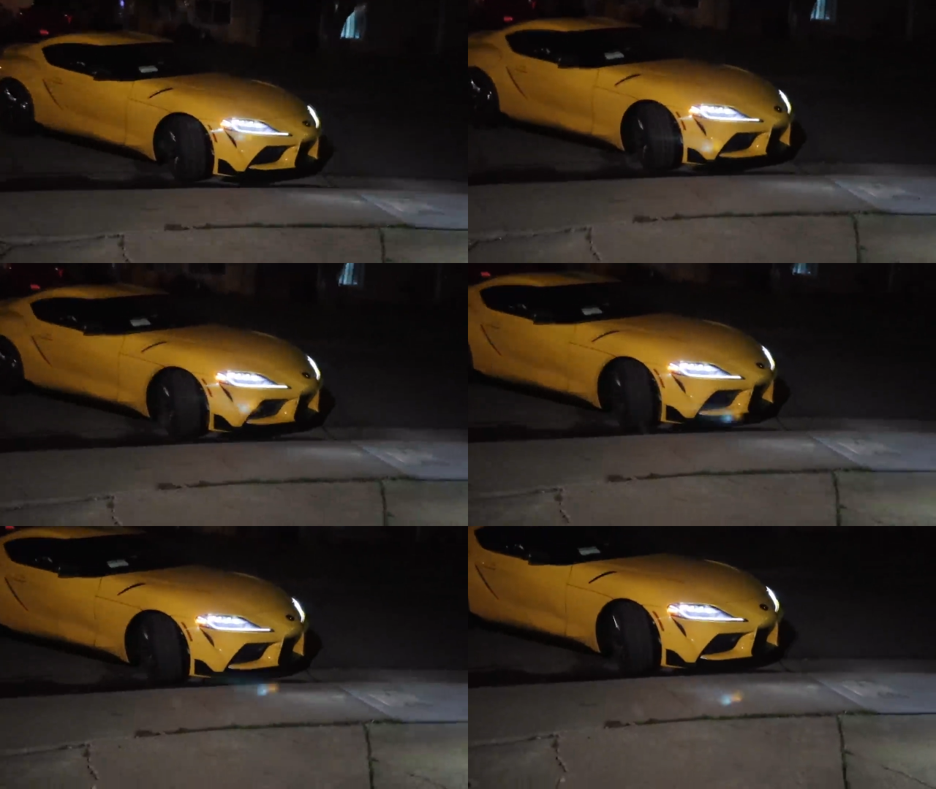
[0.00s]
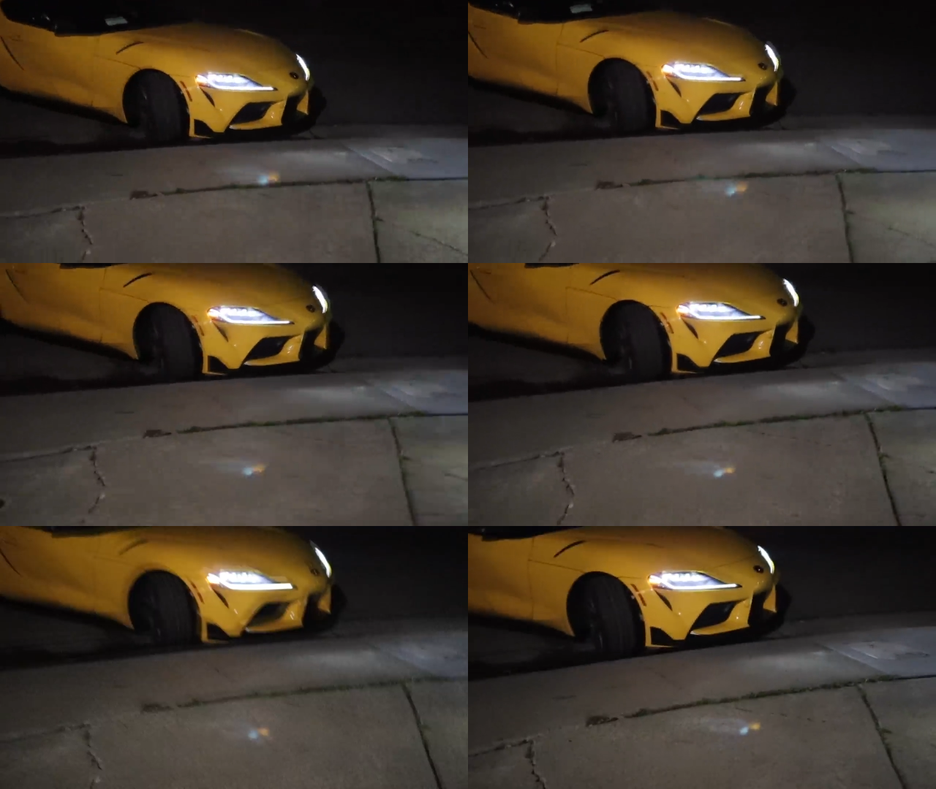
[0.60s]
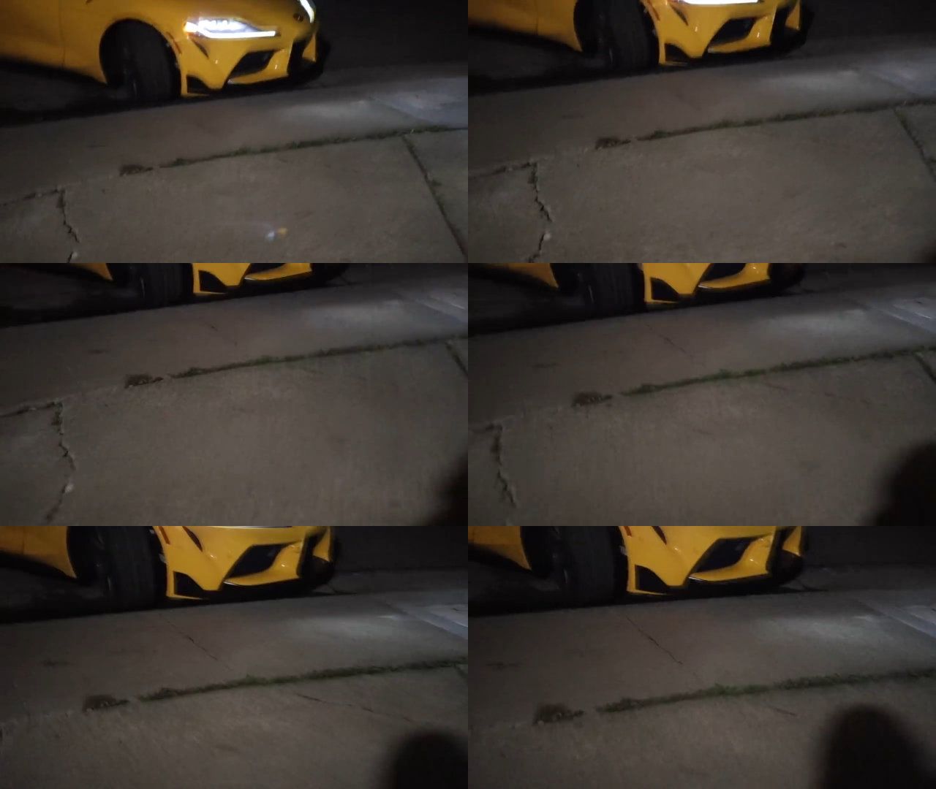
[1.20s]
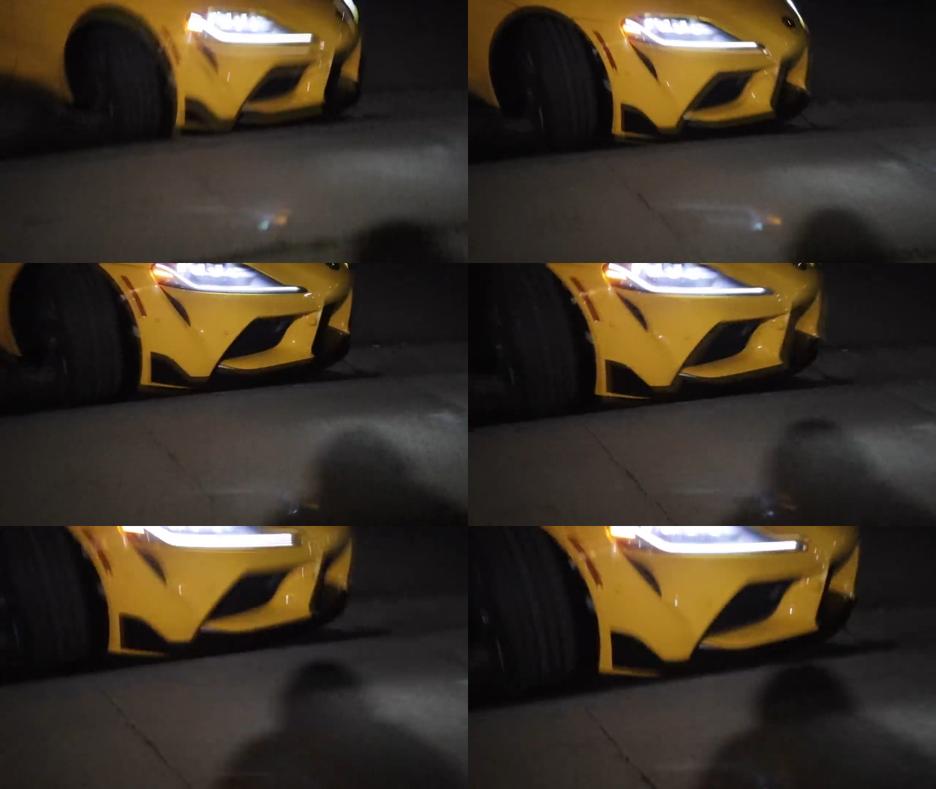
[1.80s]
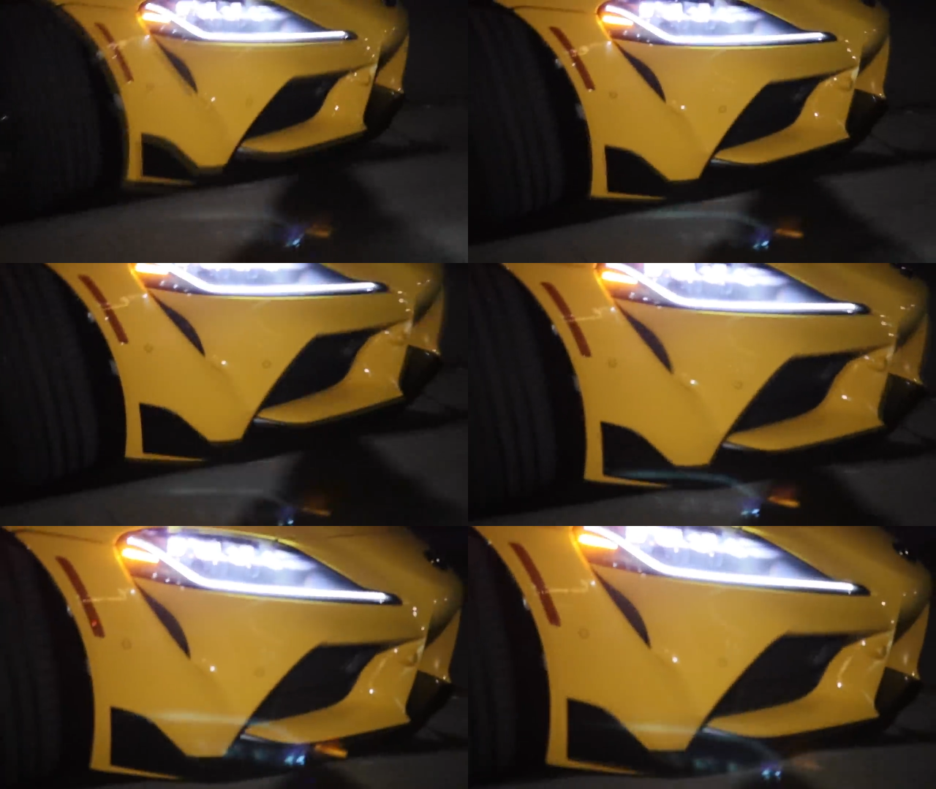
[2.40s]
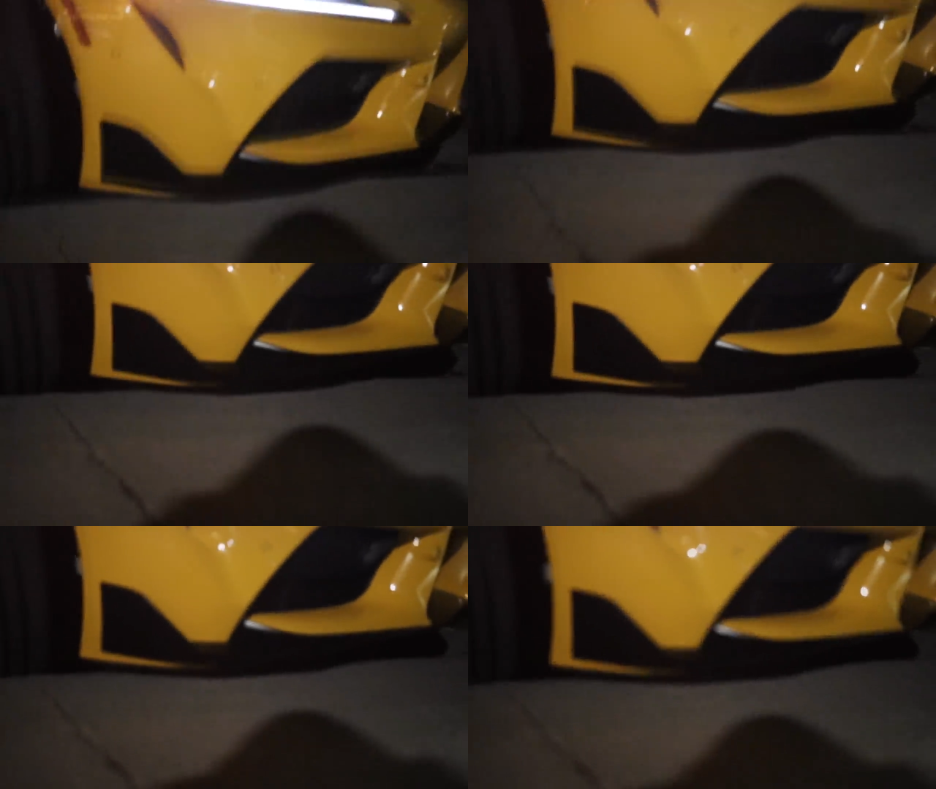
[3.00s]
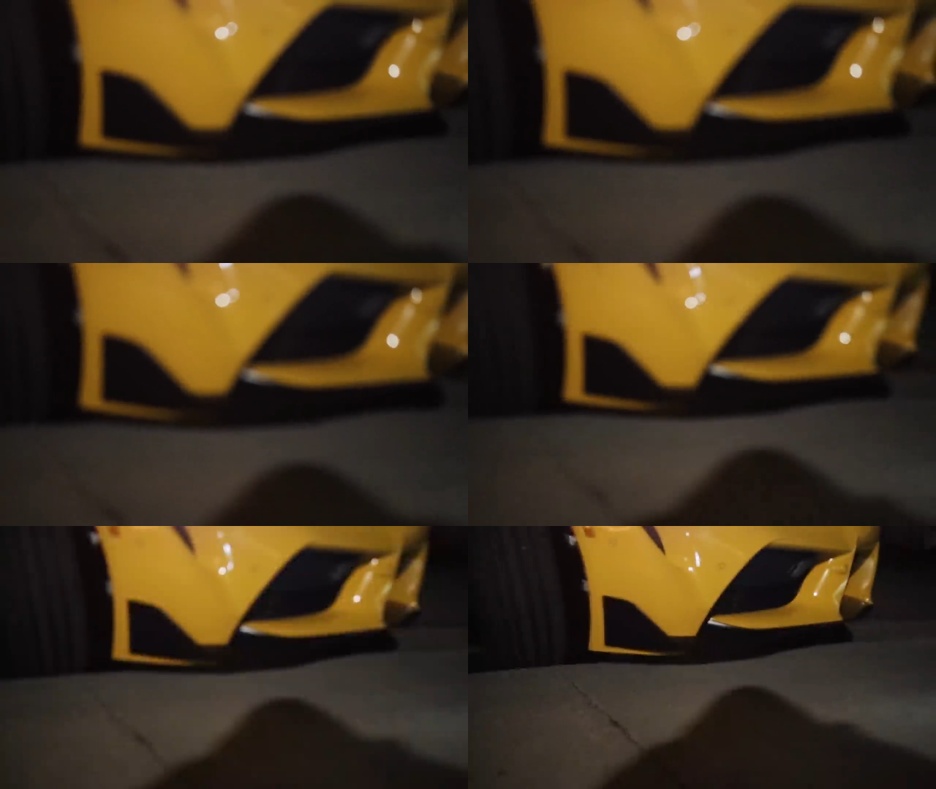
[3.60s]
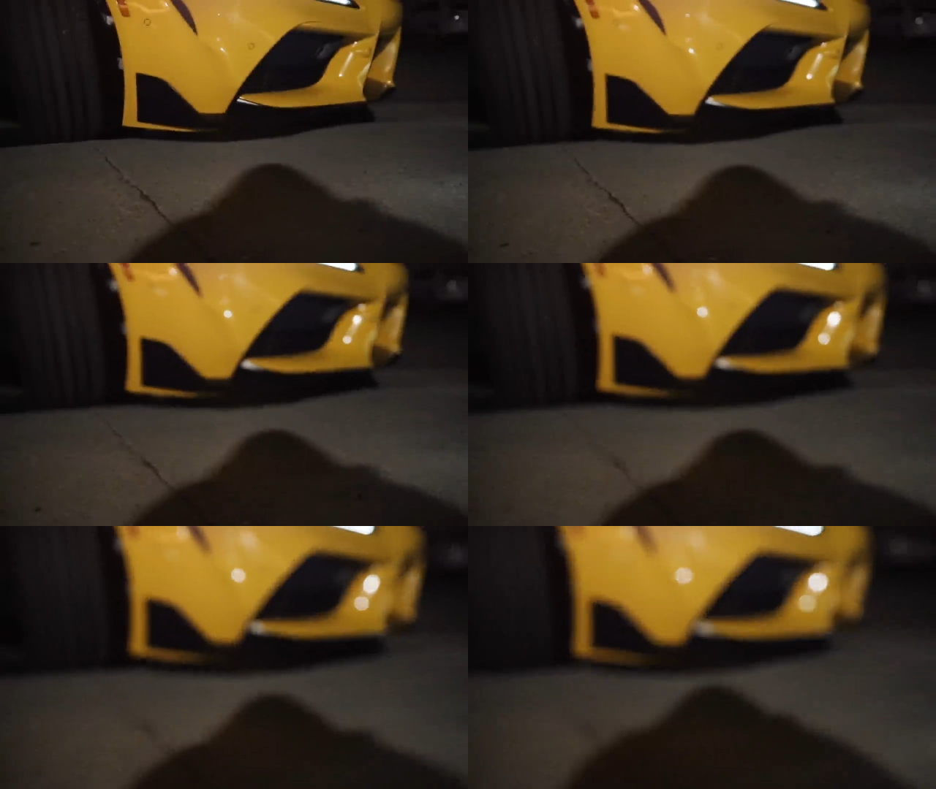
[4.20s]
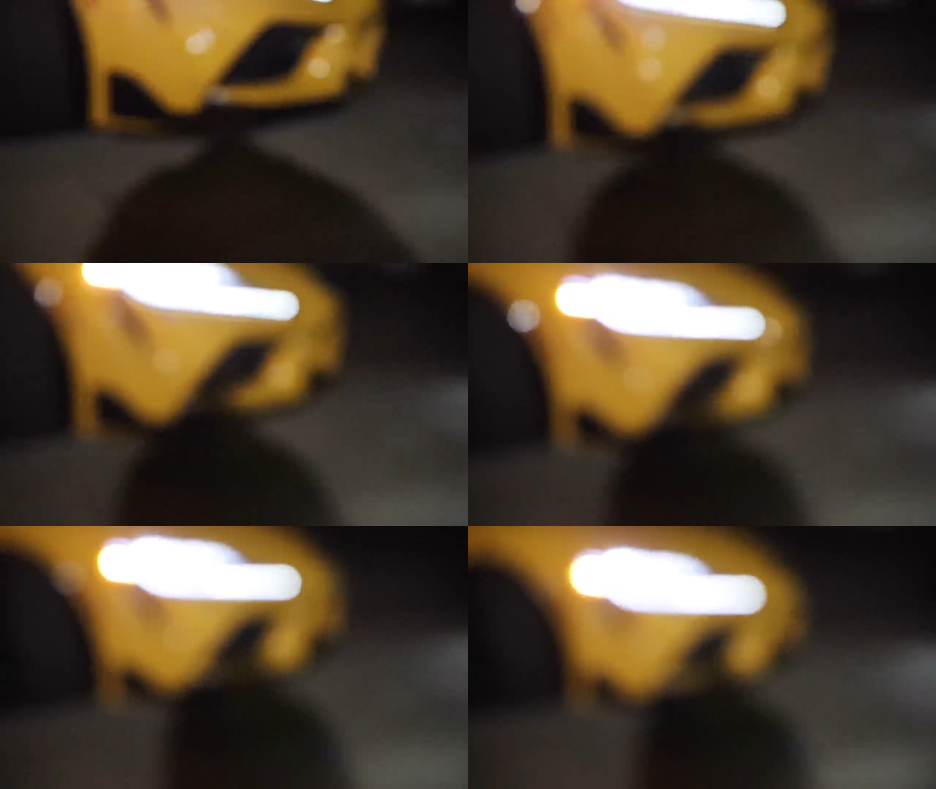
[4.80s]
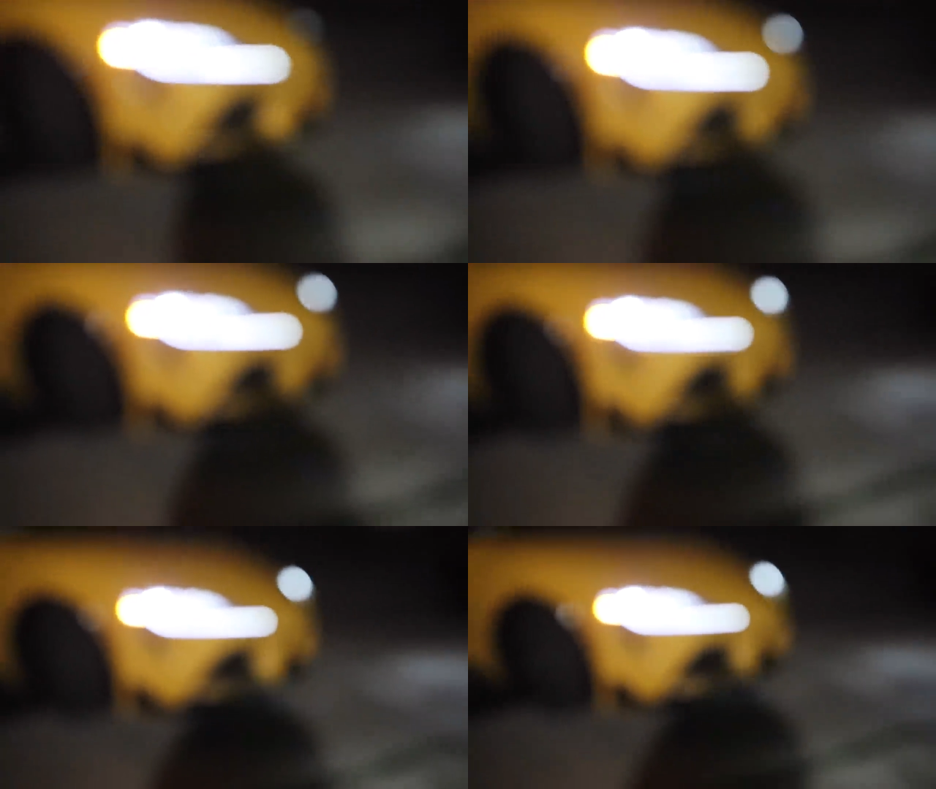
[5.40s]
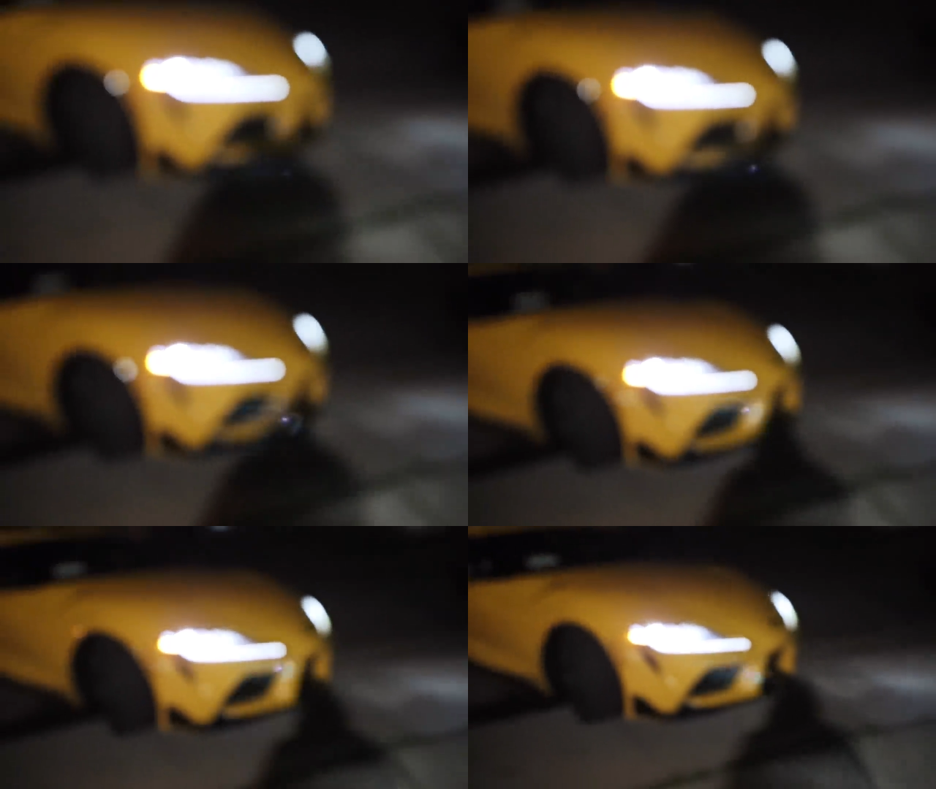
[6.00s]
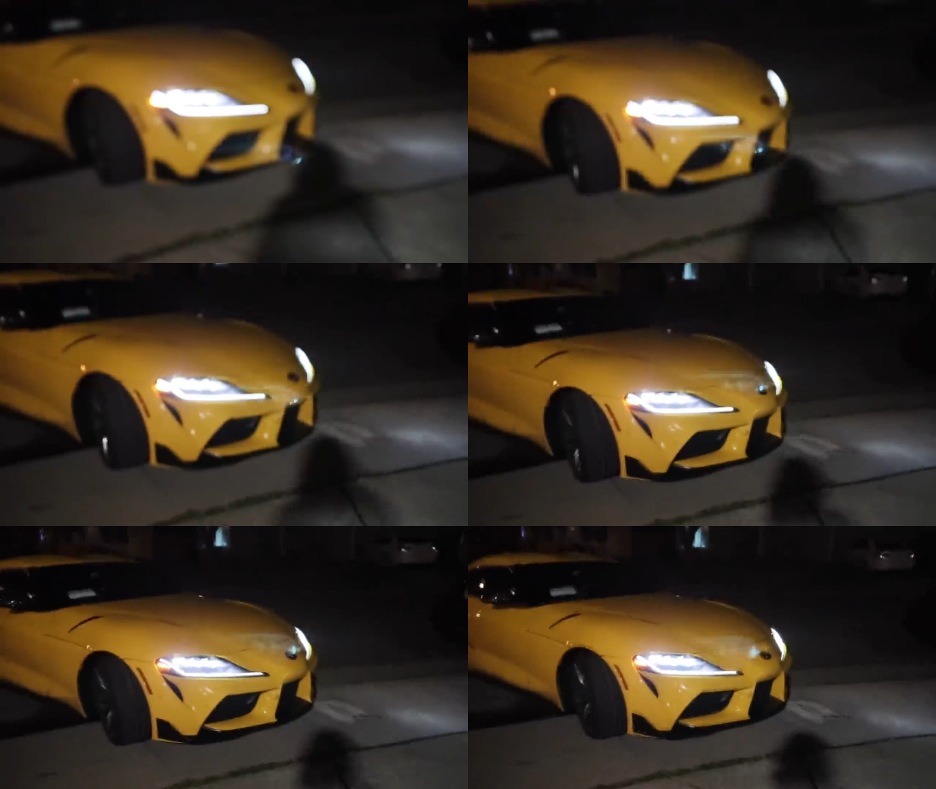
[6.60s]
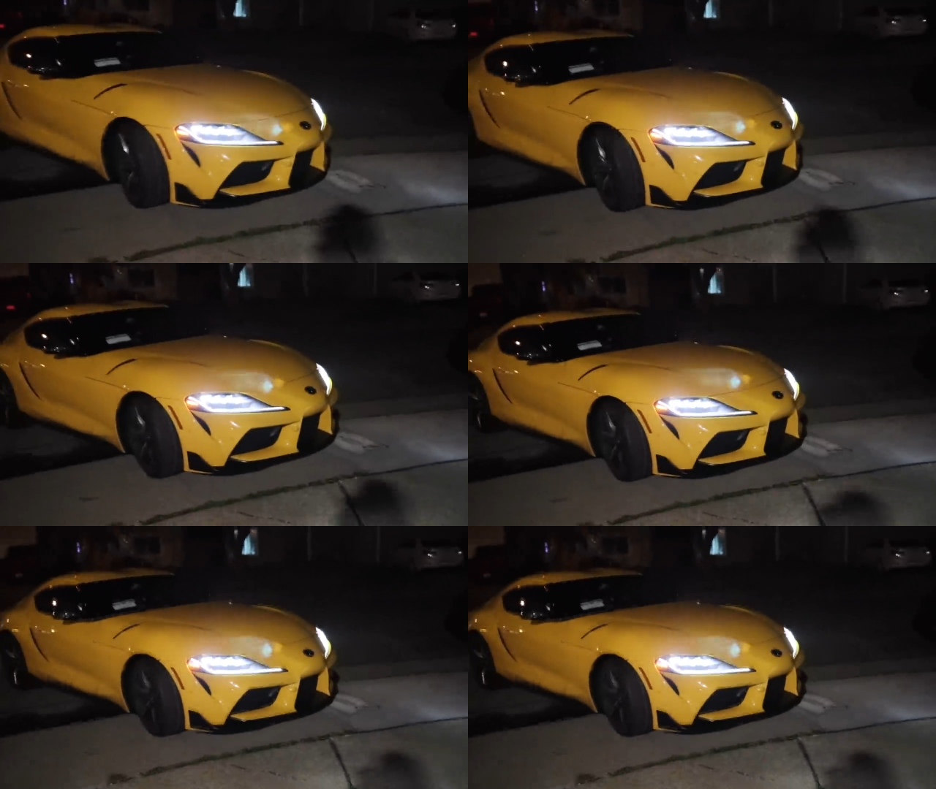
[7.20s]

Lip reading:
(no speaker visible)